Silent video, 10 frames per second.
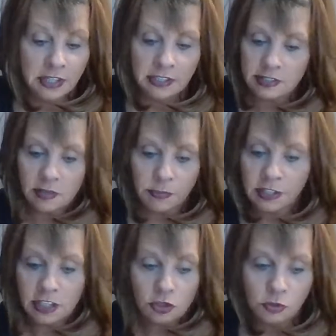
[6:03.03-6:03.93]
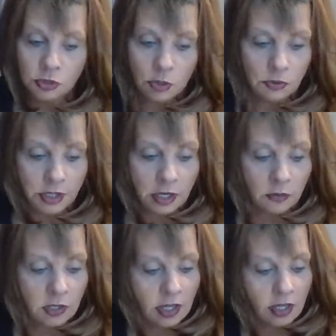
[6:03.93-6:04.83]
It's somebody that you don't know.
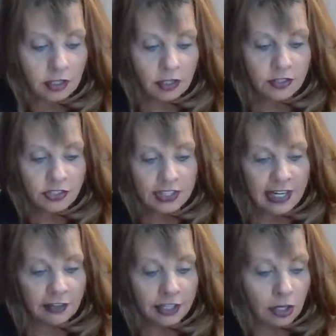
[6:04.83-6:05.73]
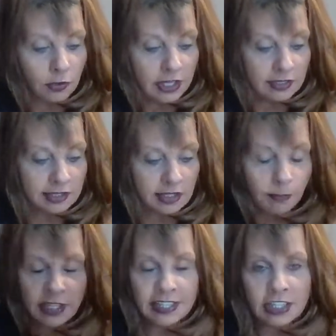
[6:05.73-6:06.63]
Another scenario is
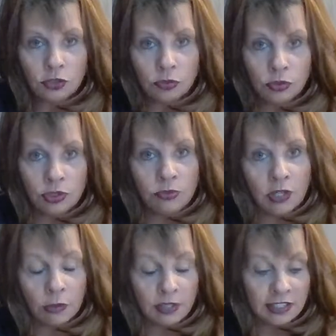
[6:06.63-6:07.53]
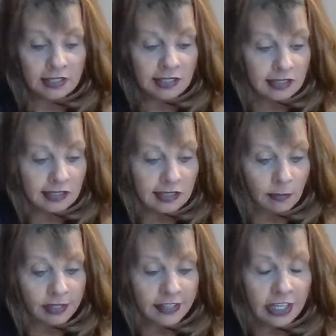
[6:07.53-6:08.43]
somebody that you do know because this is
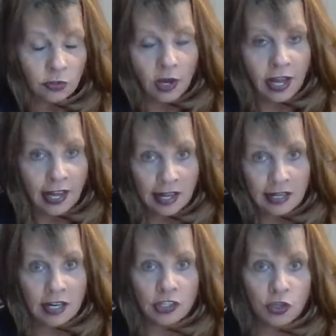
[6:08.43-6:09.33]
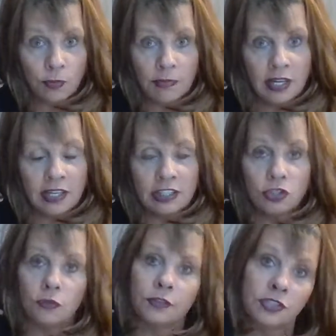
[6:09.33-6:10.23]
somebody that you had on your mind.
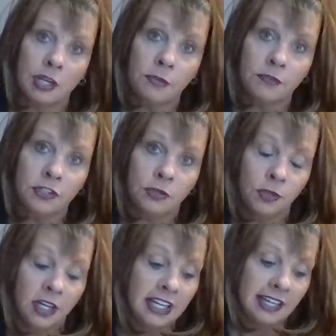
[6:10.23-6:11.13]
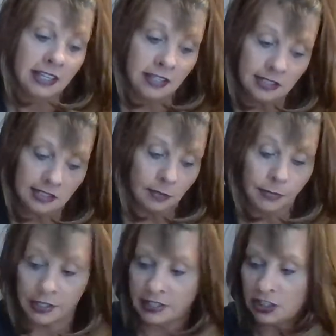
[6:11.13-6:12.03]
So for some of you, it is
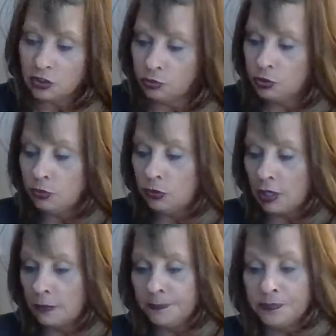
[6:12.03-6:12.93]
somebody that you do know.